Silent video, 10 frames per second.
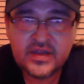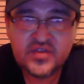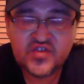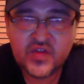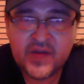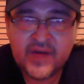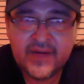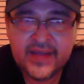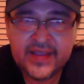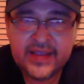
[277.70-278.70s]

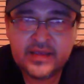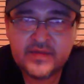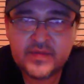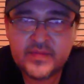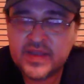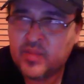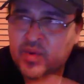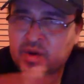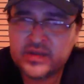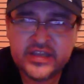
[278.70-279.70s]
July, and
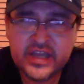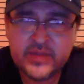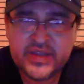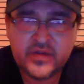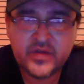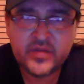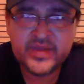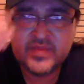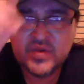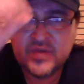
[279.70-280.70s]
part of the time I know I'll be
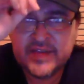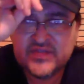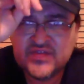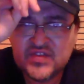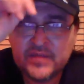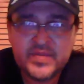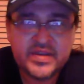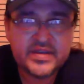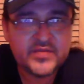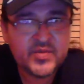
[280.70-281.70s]
moving stuff
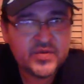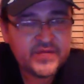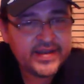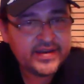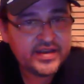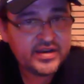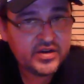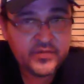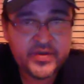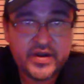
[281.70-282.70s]
because we're moving out of
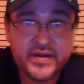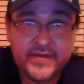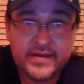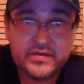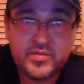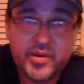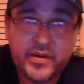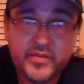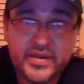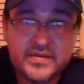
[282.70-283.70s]
here. We already found an
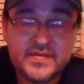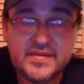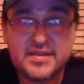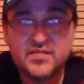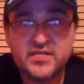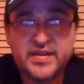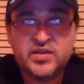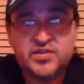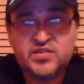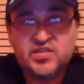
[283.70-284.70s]
apartment, thank
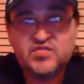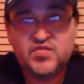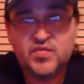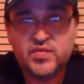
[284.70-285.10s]
goodness.